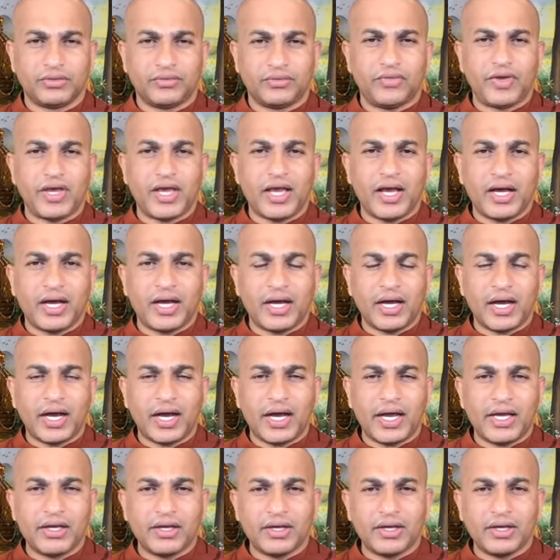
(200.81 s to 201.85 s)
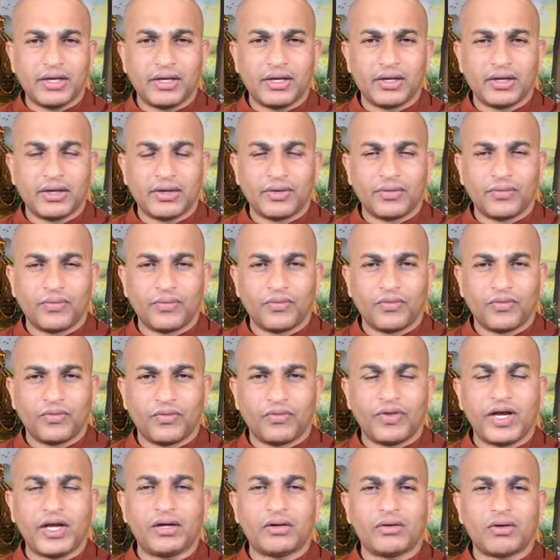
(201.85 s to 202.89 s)
where I
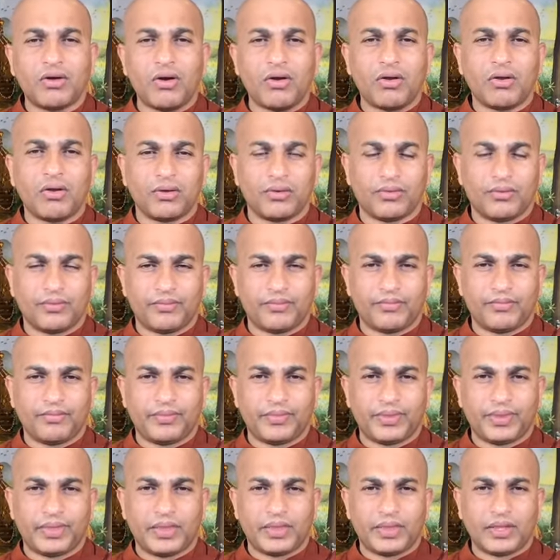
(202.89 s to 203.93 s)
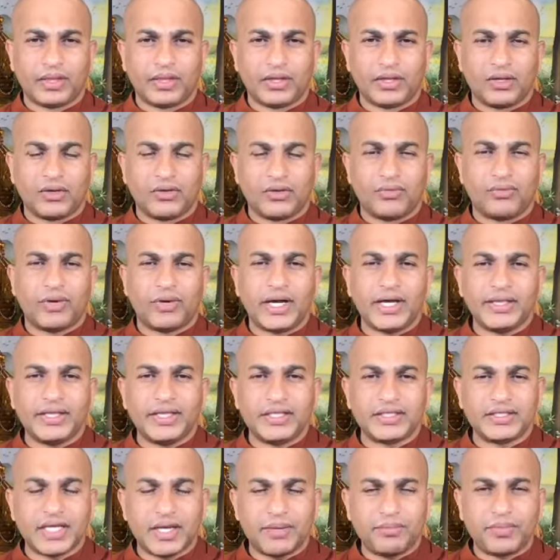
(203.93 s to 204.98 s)
went wrong? Why
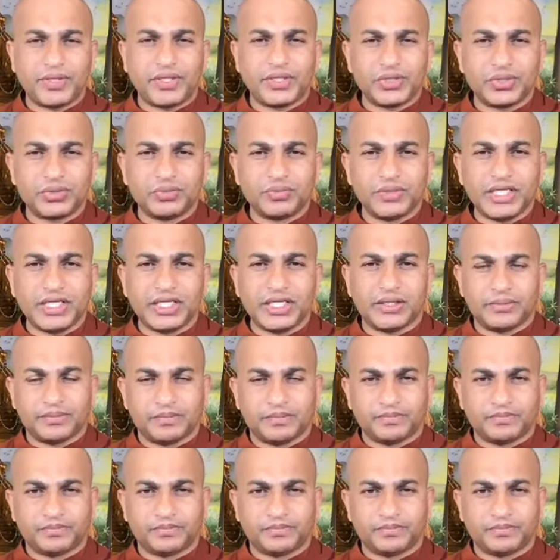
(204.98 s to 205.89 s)
this happened to me?